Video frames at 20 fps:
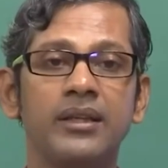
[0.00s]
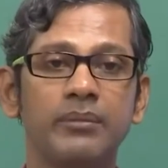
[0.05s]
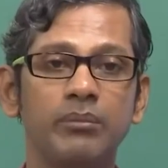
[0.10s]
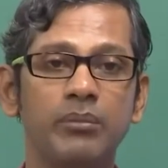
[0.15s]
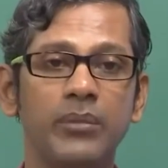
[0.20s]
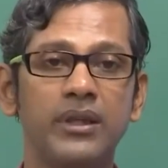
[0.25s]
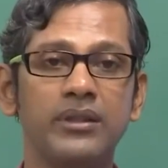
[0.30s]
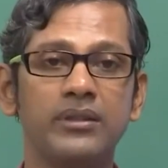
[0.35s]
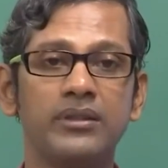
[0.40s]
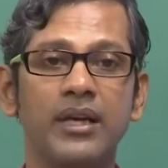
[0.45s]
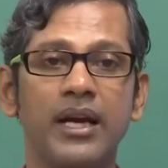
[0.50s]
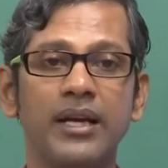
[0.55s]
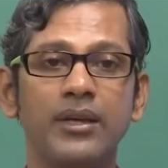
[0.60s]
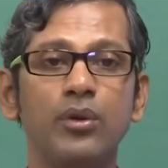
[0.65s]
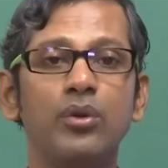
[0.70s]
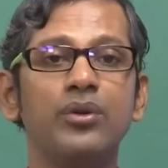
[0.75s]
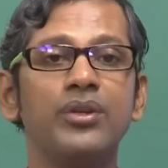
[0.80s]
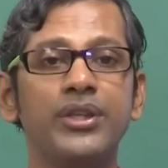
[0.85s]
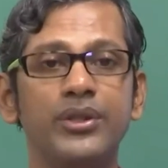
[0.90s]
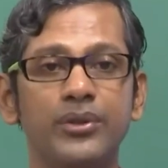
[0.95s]
but I do
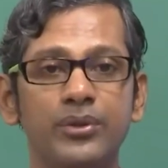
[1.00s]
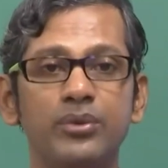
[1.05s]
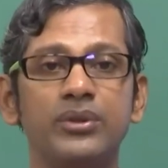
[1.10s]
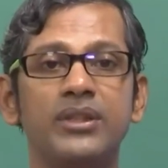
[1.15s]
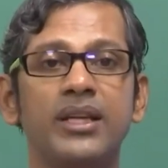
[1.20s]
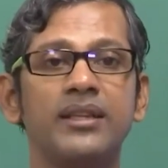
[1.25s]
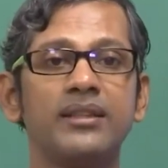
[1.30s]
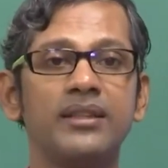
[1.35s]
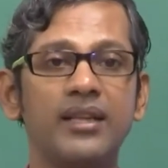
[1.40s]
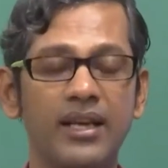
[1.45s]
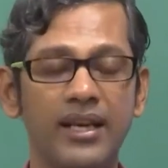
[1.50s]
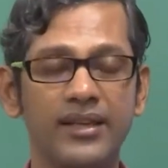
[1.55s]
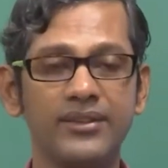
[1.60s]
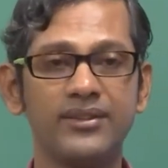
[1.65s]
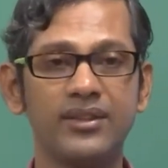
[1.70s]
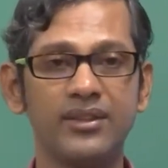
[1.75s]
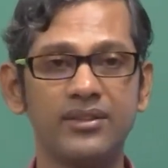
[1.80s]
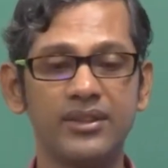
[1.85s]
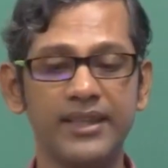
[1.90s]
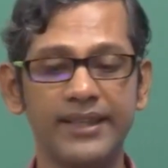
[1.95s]
not need to take the
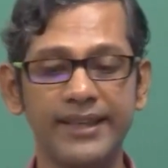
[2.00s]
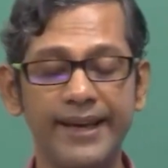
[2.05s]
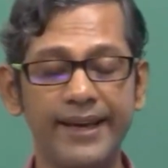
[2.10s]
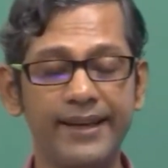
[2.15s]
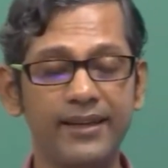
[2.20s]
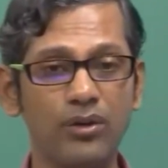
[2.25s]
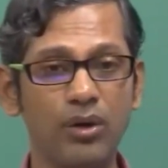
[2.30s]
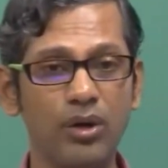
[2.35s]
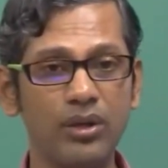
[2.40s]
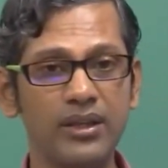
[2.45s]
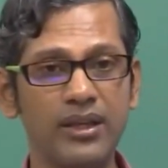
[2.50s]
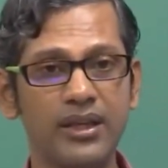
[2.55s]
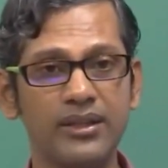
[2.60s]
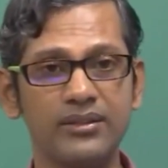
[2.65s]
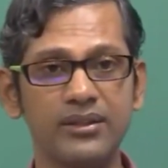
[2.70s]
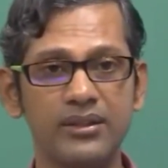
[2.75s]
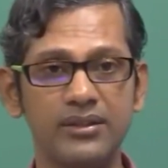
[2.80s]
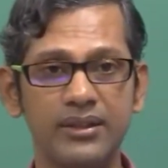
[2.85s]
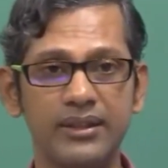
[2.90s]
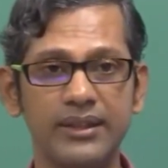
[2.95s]
lectures again, all the
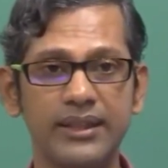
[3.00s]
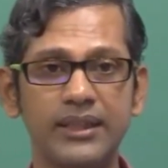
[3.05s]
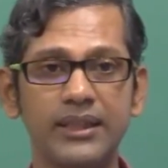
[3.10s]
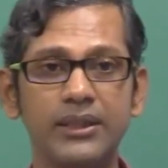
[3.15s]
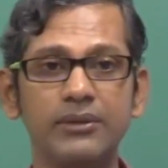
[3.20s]
lectures again.